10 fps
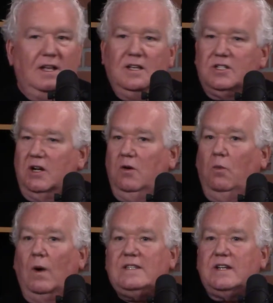So
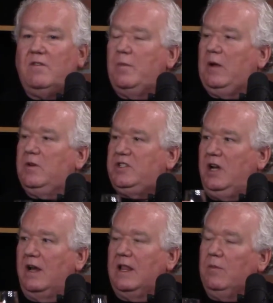once everybody was
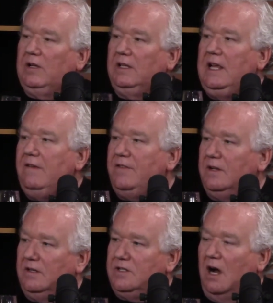done and they would leave
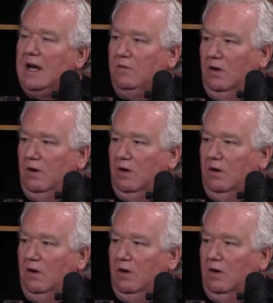the dining room,